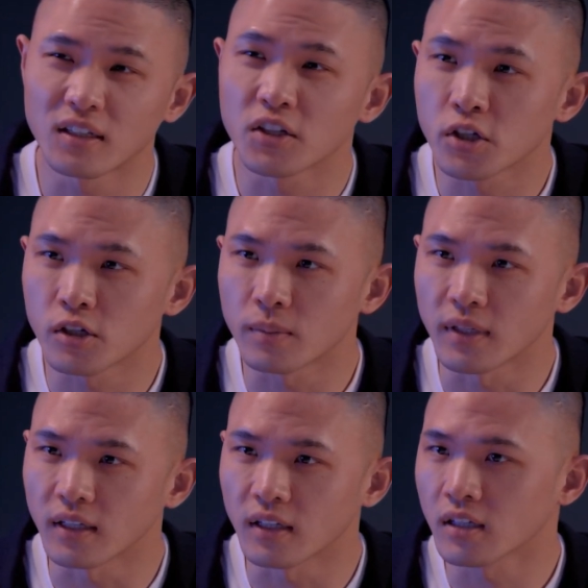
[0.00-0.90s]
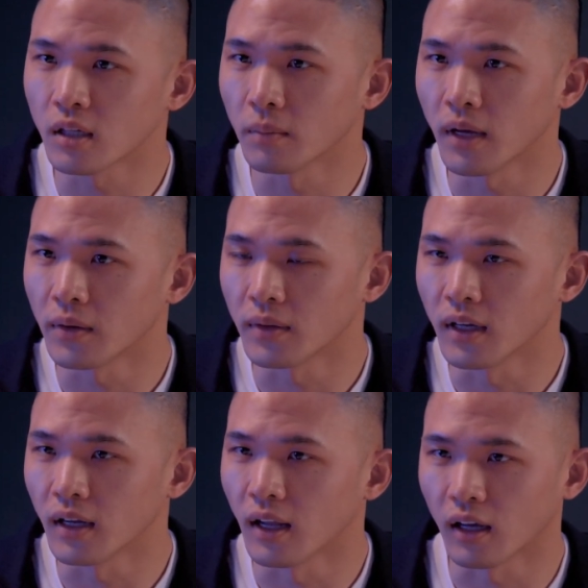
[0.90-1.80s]
disturbing in some
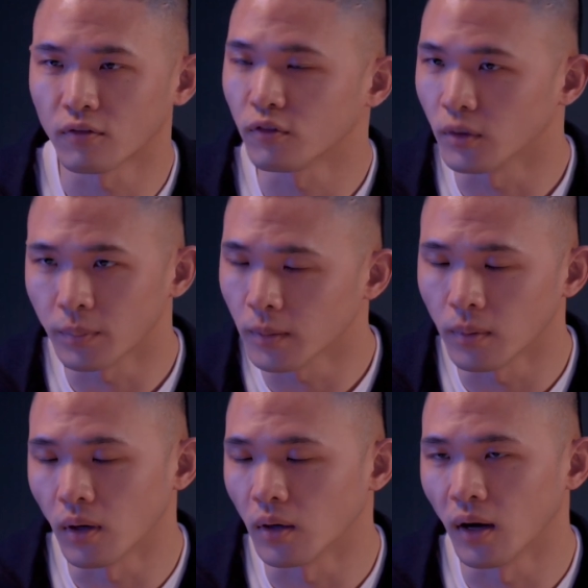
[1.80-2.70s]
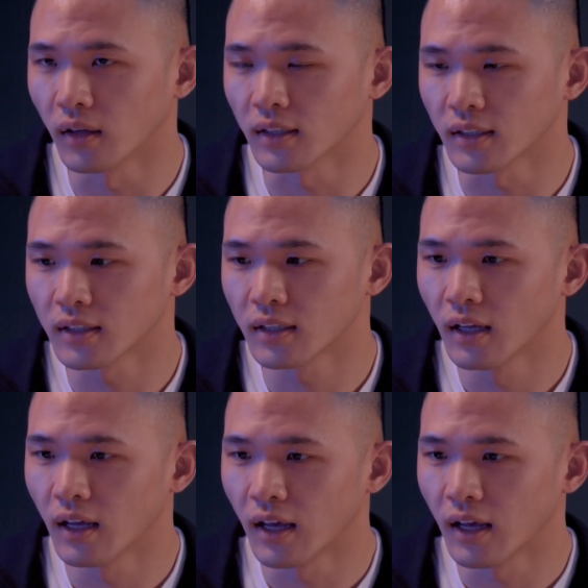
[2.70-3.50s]
area, like for the people around it.